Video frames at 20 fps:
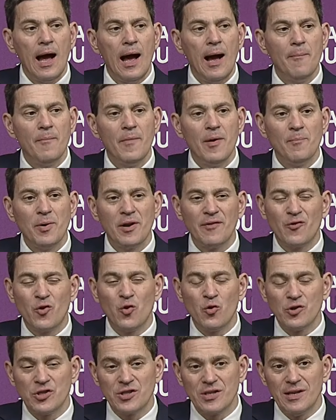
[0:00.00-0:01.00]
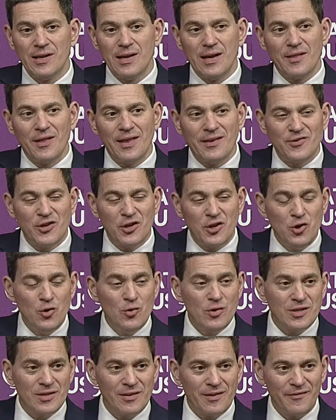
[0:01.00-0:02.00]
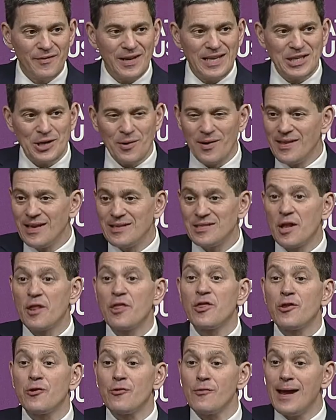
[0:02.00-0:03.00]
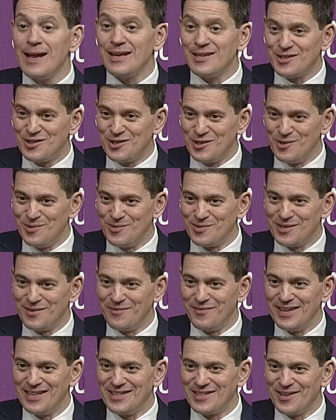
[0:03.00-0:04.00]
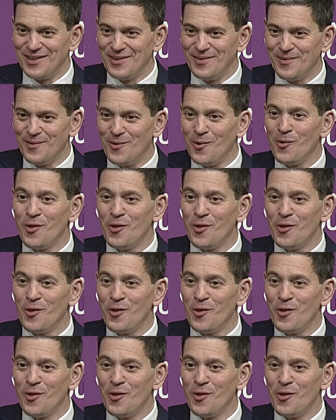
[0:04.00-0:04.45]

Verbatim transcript: Um, but of course, there's the use of the veto, and there's the threat to use the veto,